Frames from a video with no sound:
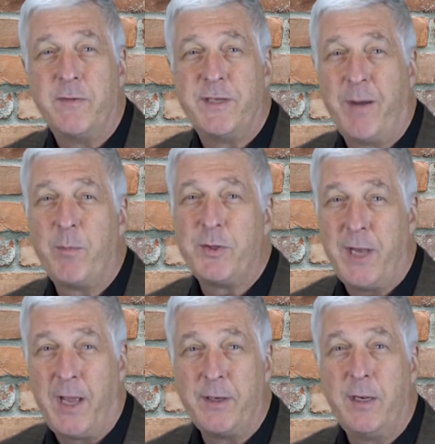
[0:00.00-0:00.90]
of
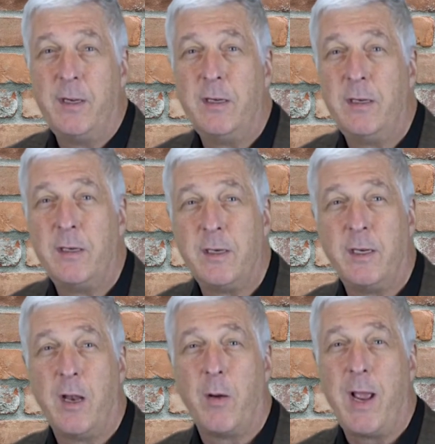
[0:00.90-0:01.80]
7%,
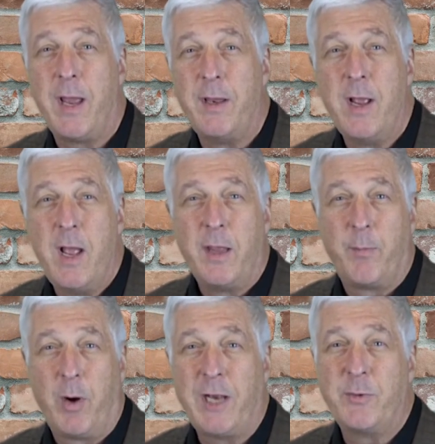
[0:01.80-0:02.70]
and the
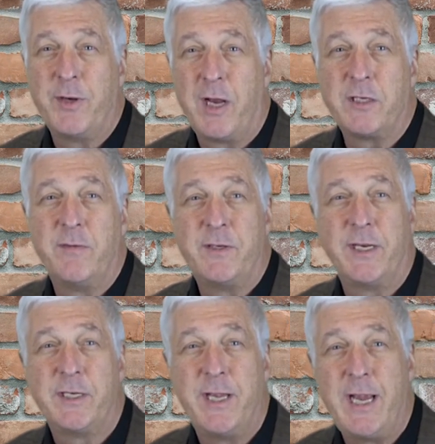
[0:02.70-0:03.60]
price reduction of
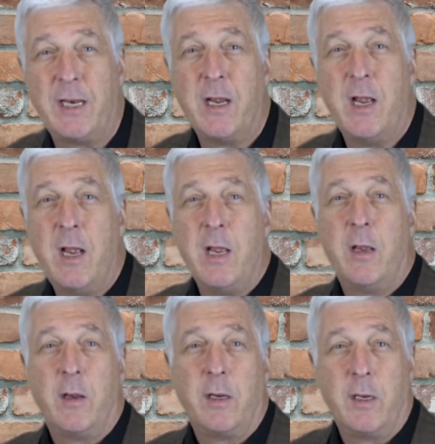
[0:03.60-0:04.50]
16%,
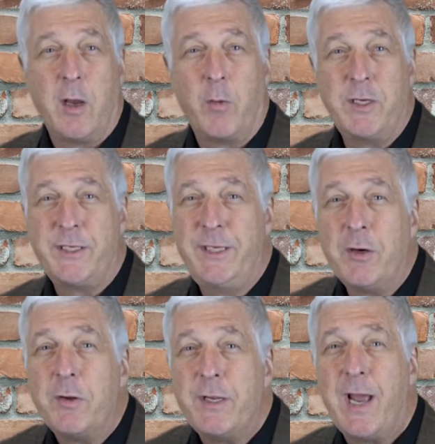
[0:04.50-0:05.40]
we
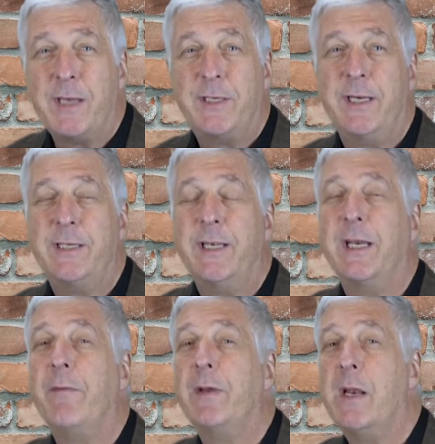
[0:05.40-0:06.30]
still did not see a
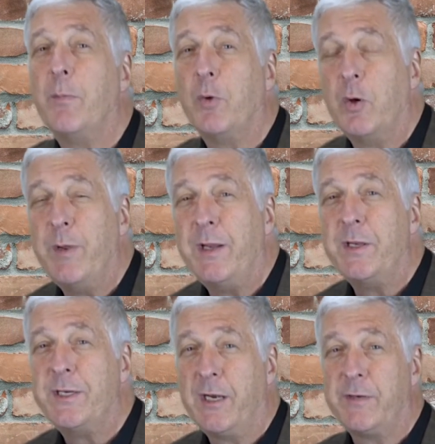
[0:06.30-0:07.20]
significant improvement in the
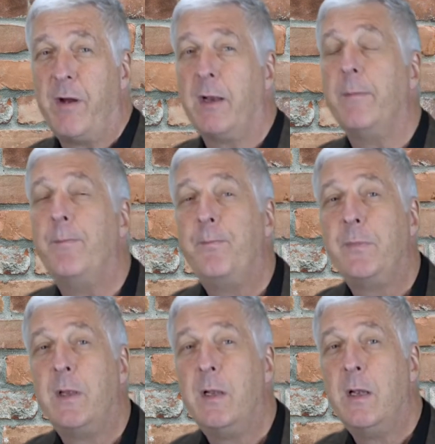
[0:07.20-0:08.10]
sales volume.
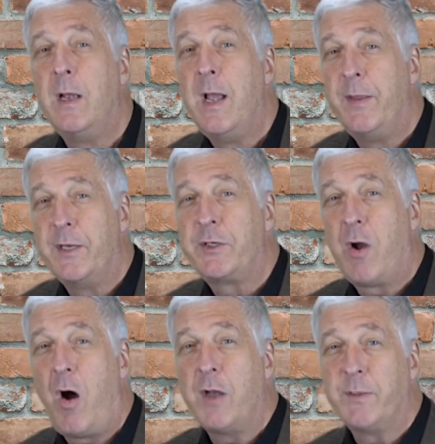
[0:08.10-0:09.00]
This
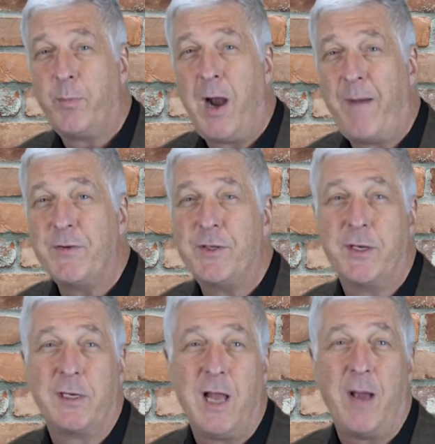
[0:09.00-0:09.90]
caused the profits to
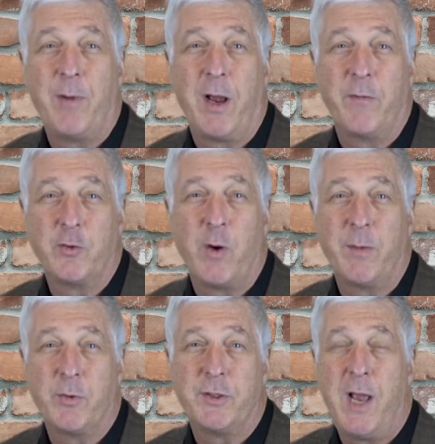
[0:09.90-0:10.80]
decline by over
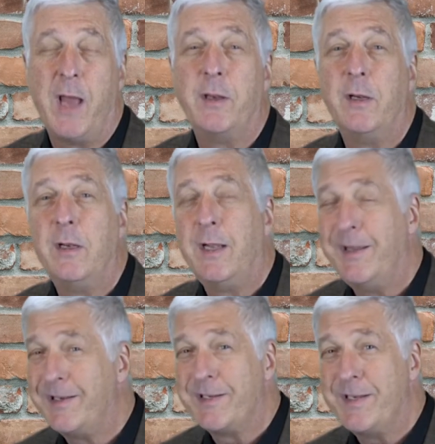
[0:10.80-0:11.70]
20%, and
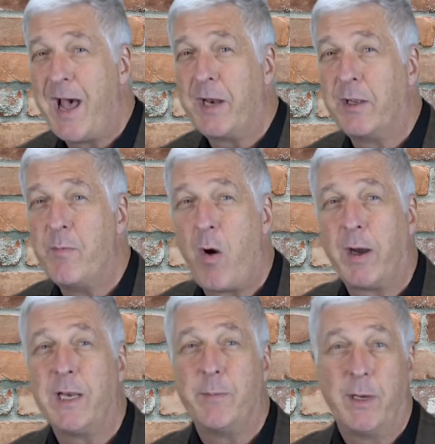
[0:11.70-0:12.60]
this is not a good
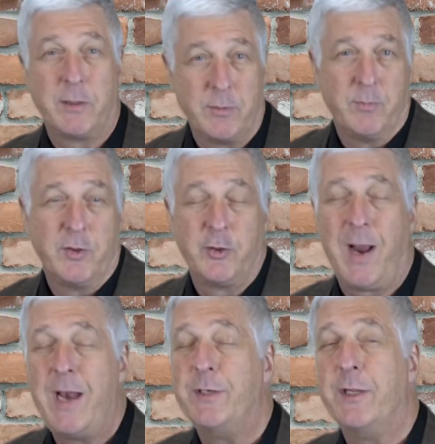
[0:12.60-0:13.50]
marketing mix
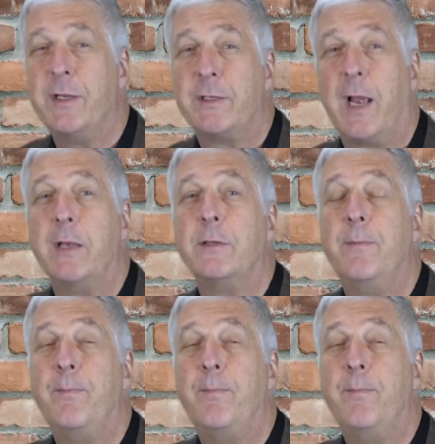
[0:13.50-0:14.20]
strategy in this case.